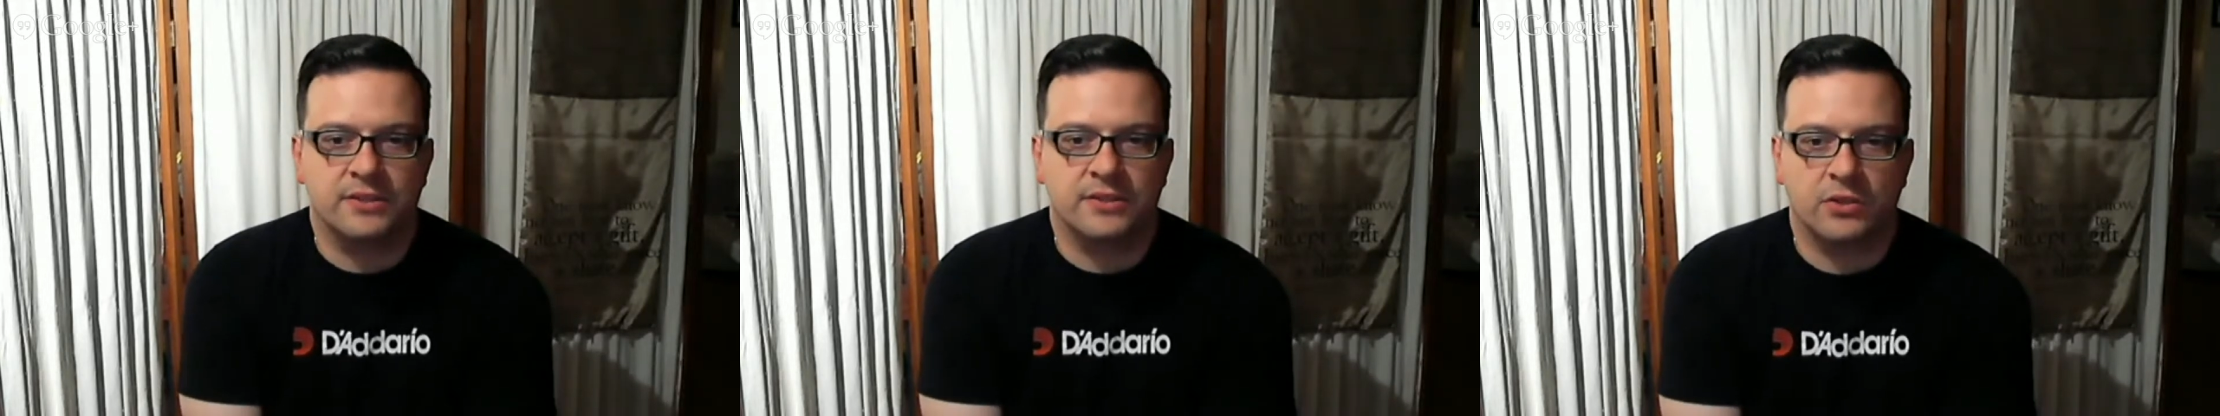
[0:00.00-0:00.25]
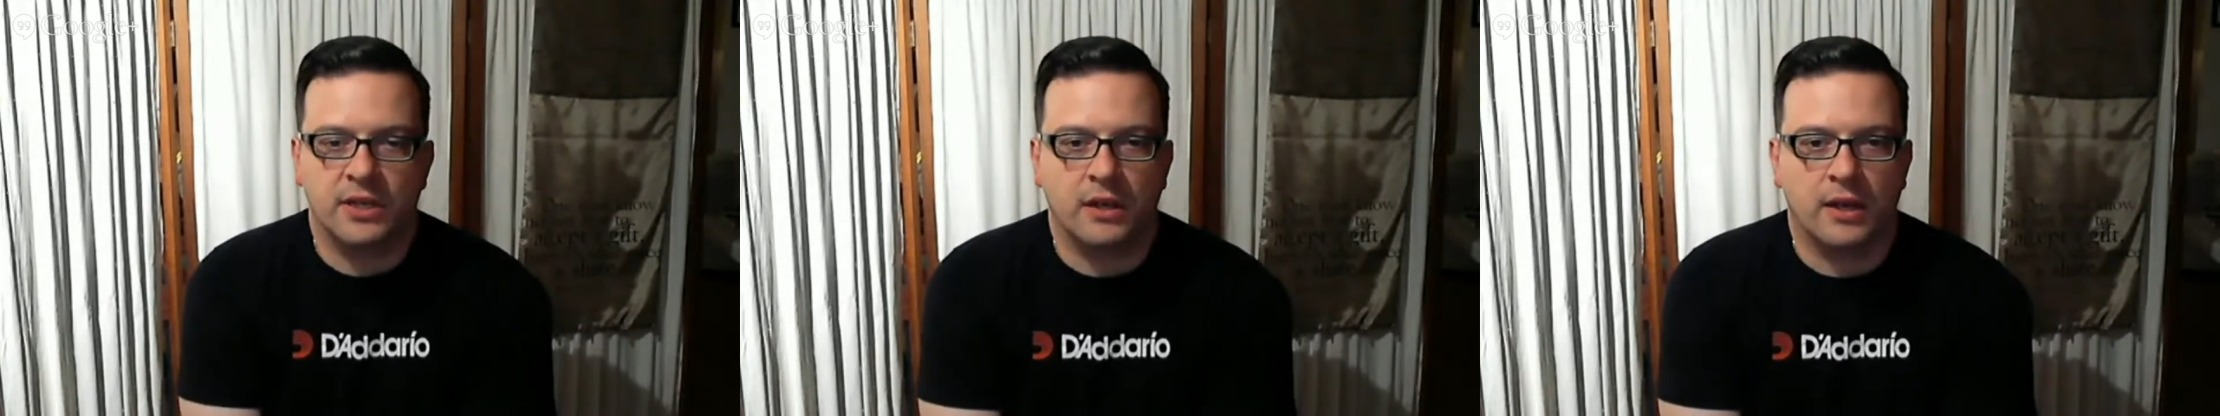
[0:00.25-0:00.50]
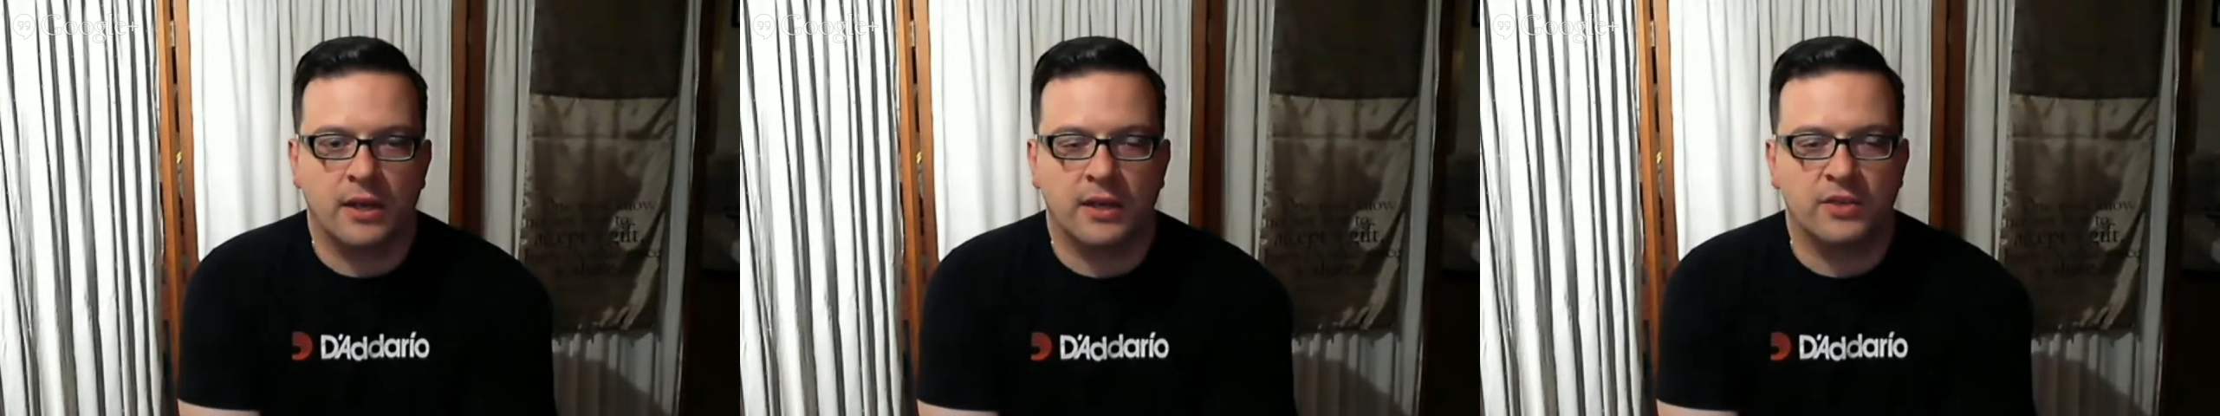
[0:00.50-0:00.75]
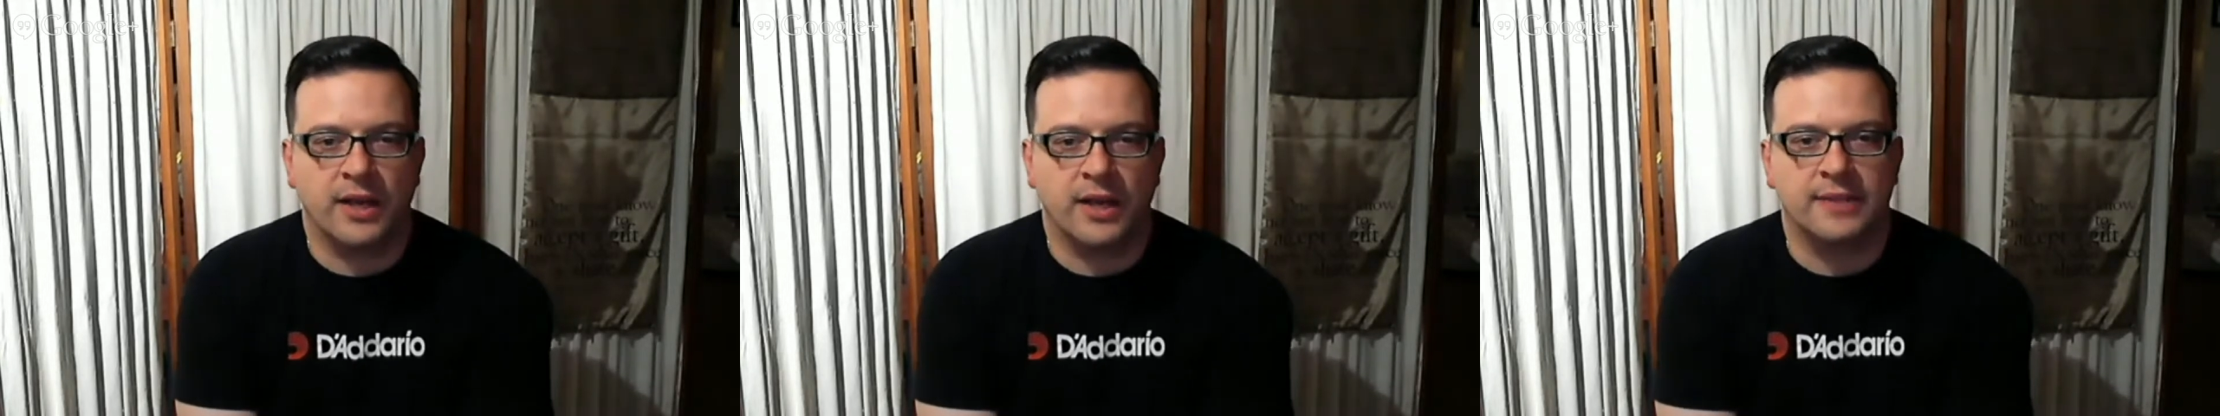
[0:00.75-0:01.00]
so I
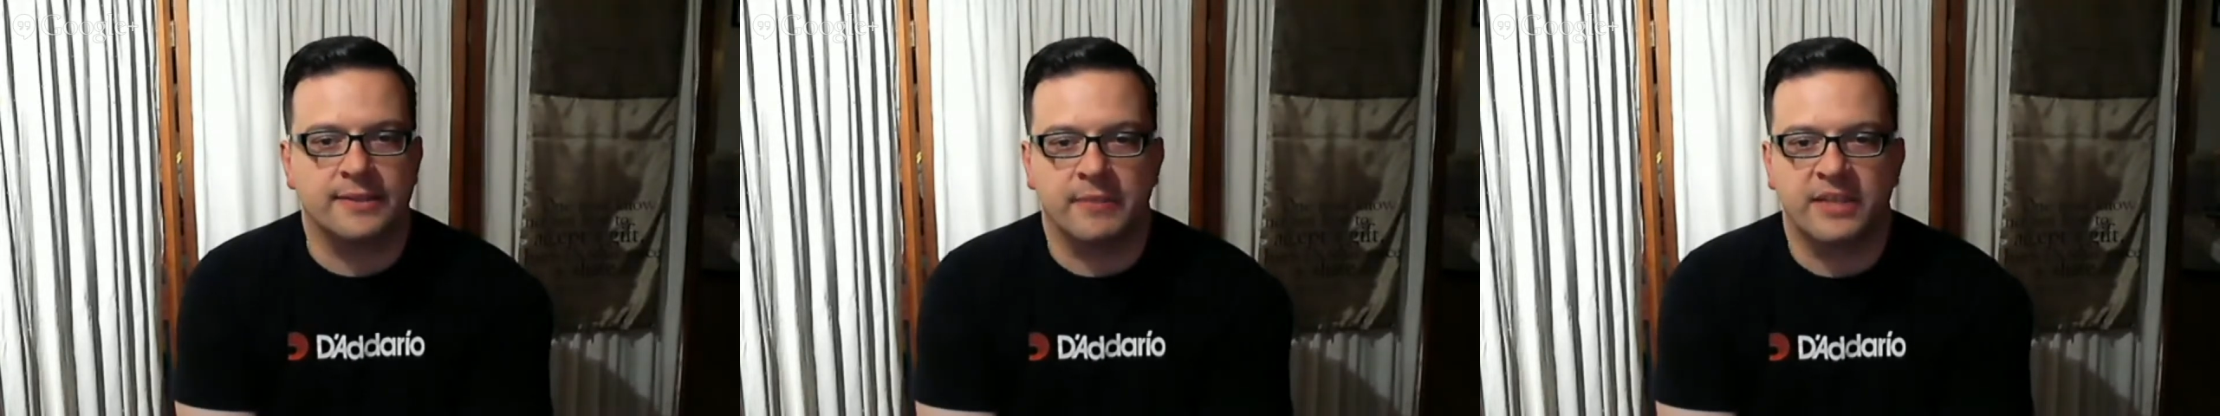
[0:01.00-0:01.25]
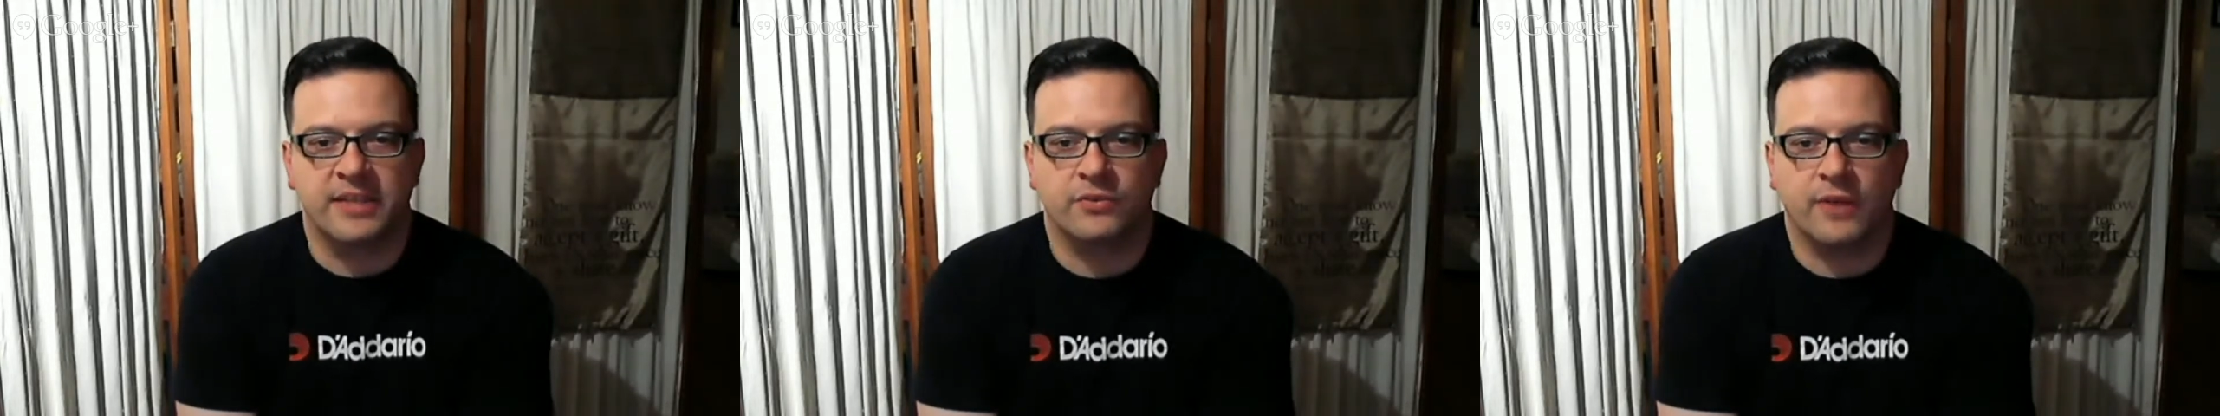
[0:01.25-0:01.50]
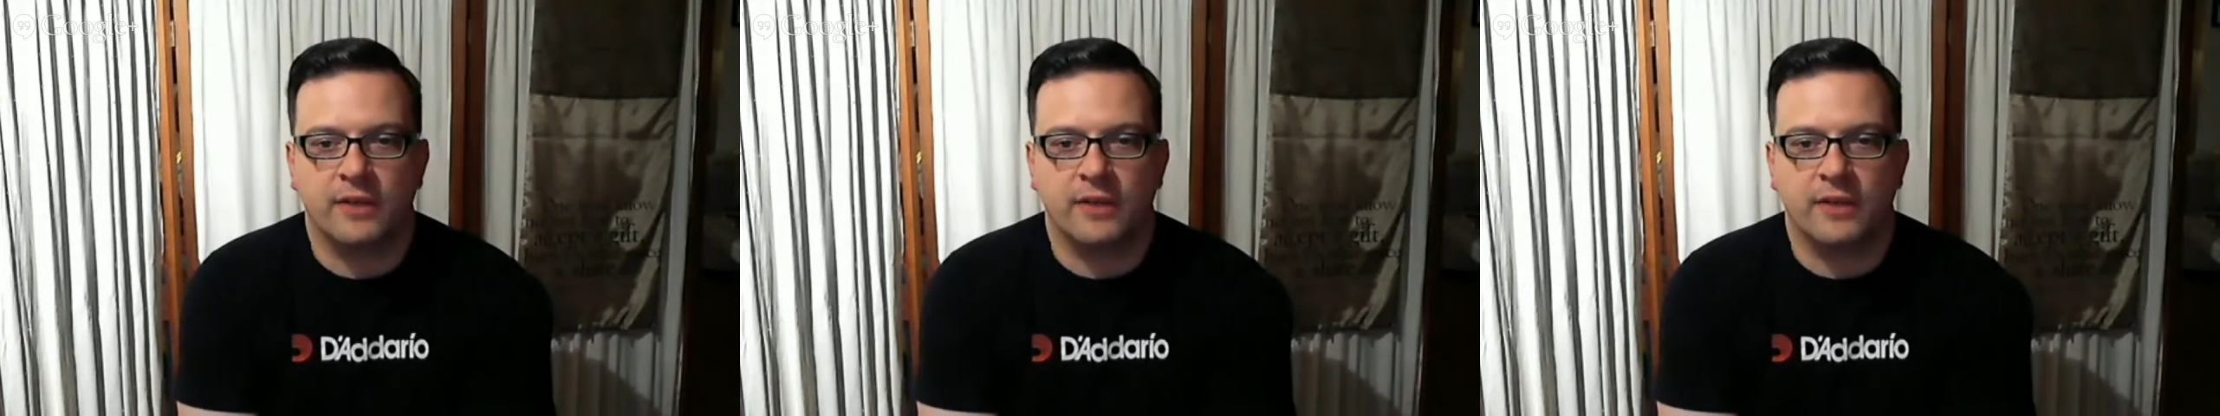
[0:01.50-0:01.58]
try not to mess